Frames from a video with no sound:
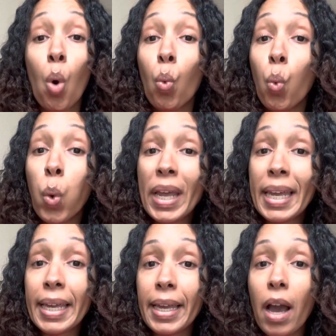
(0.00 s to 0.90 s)

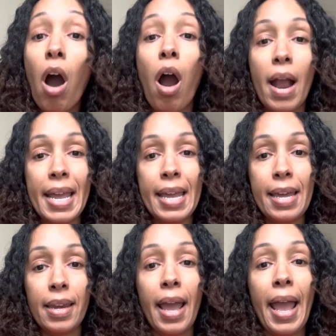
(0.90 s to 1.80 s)
We are
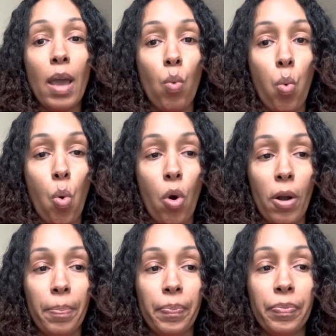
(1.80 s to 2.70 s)
in a
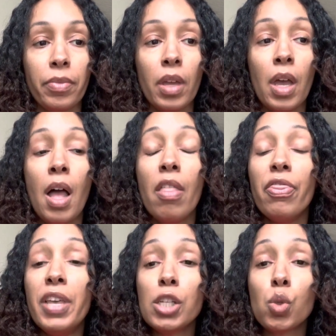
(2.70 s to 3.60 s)
war.
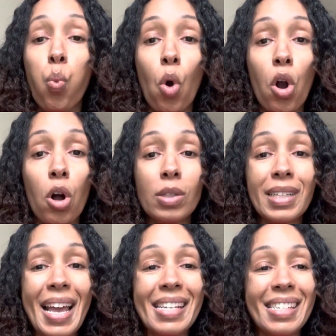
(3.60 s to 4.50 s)
This world
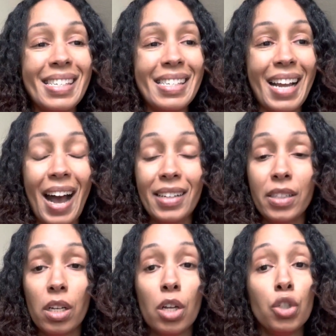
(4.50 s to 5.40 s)
is
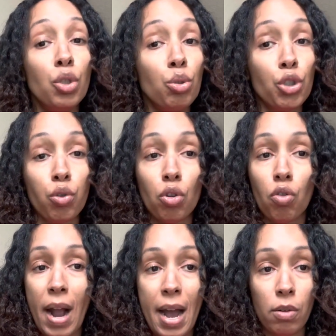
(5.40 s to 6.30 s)
not neutral
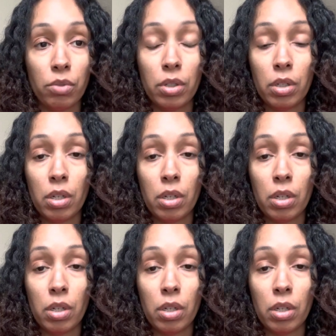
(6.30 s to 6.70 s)
ground.